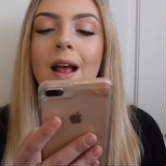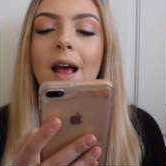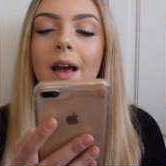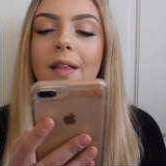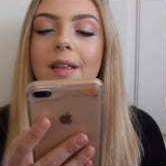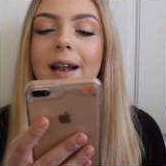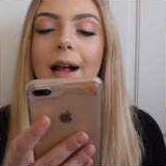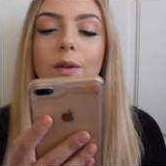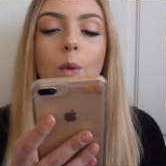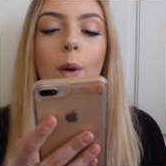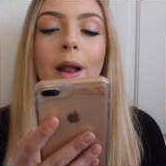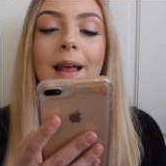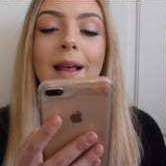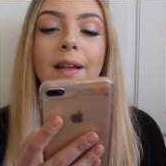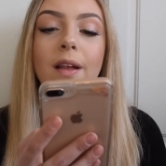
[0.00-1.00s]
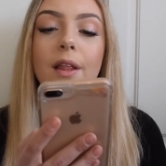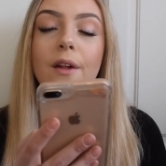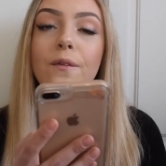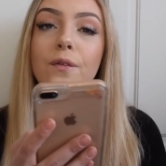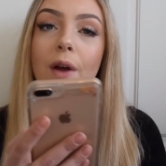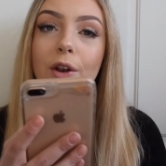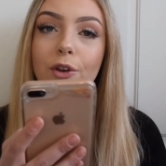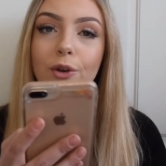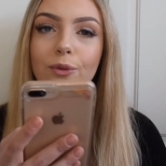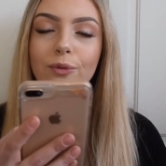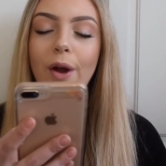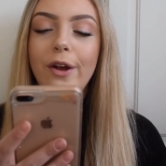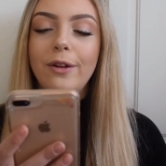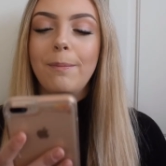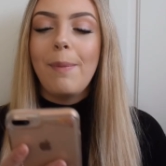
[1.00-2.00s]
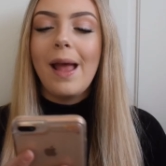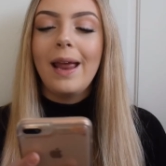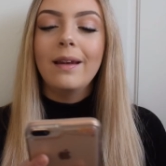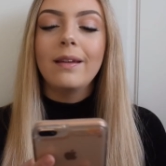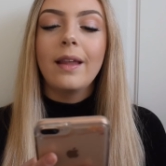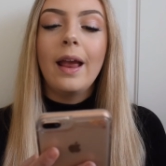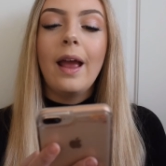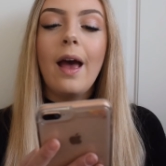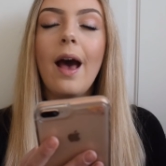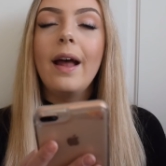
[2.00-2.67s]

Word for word: and the next one is the French Rose base layer,